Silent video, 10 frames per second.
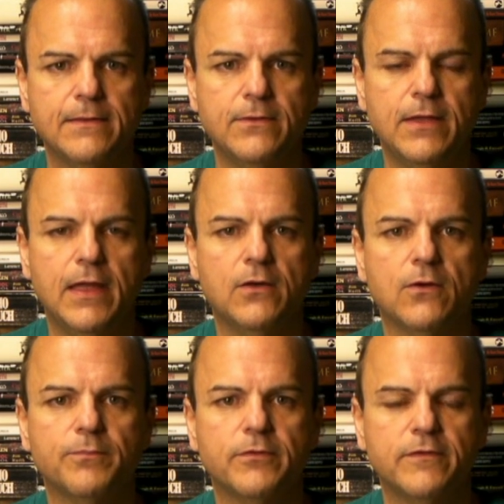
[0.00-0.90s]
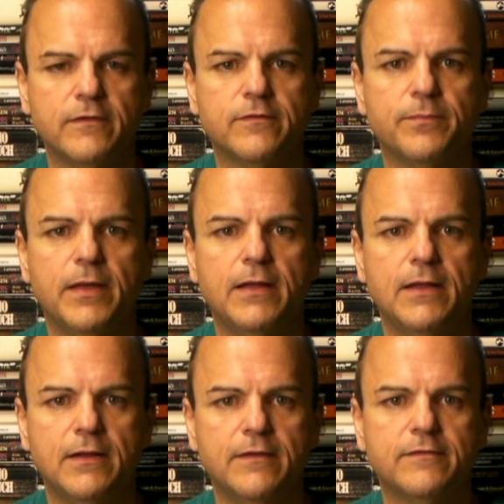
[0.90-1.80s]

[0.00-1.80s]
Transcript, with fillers: You cannot participate in a